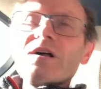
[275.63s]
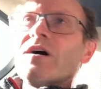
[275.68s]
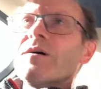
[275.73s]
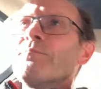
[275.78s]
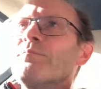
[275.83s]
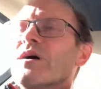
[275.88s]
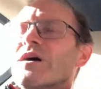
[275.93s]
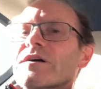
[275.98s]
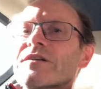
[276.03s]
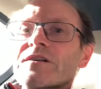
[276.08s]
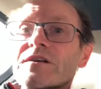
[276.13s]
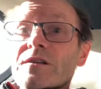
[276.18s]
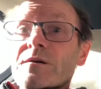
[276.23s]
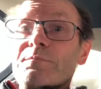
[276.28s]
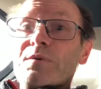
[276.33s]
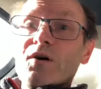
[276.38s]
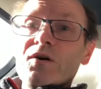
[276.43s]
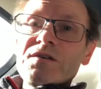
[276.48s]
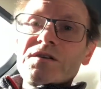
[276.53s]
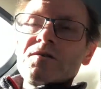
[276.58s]
button at the
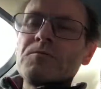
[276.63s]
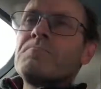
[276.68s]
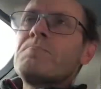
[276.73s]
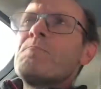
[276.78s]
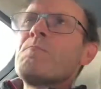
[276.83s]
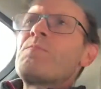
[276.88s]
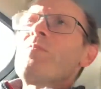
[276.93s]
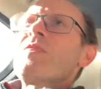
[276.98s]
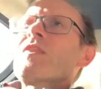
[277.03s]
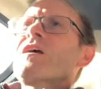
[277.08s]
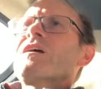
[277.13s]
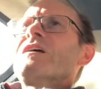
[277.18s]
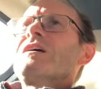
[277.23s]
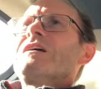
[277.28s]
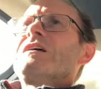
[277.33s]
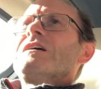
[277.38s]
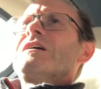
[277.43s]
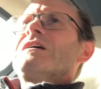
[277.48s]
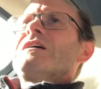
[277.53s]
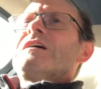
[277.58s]
bottom
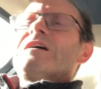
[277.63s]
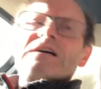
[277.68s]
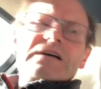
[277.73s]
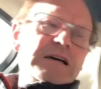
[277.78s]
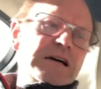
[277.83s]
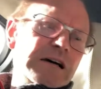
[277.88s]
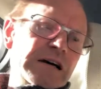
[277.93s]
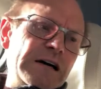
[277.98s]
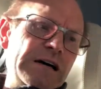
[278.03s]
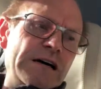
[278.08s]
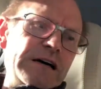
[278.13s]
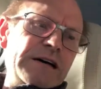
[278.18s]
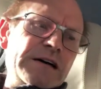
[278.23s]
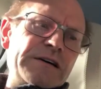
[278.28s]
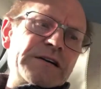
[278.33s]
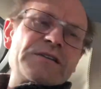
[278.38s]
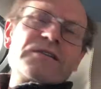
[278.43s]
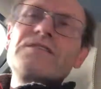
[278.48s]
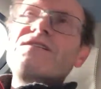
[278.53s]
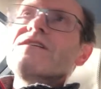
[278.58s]

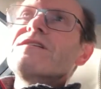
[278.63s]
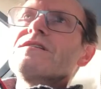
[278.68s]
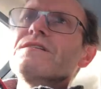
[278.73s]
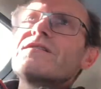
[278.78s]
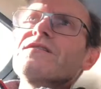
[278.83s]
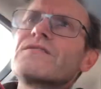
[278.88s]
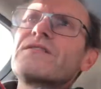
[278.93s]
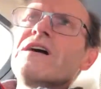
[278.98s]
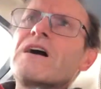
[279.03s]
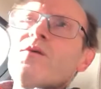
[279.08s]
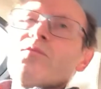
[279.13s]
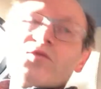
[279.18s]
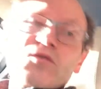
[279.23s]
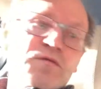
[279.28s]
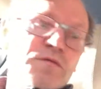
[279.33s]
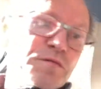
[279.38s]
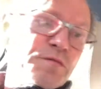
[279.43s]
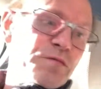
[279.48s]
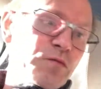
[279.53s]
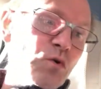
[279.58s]
and that will
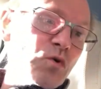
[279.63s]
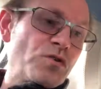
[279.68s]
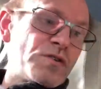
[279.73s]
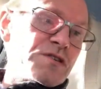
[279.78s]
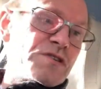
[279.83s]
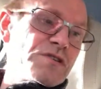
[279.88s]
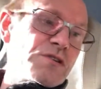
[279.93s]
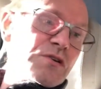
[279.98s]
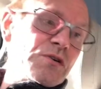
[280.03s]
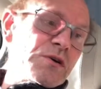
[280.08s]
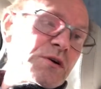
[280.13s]
force you